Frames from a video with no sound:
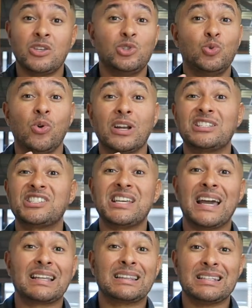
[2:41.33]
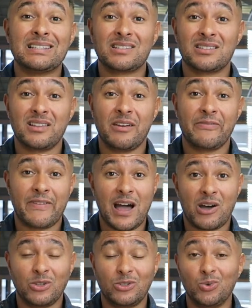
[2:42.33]
You want to check this stuff
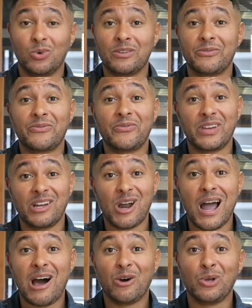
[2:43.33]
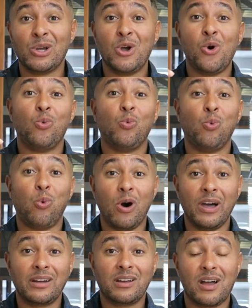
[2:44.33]
out. You want to figure out
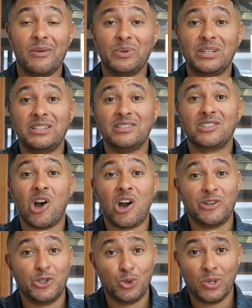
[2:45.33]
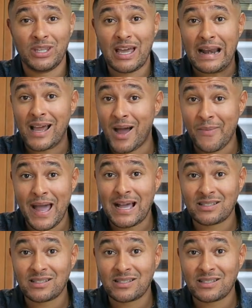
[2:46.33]
what companies are doing that. I'm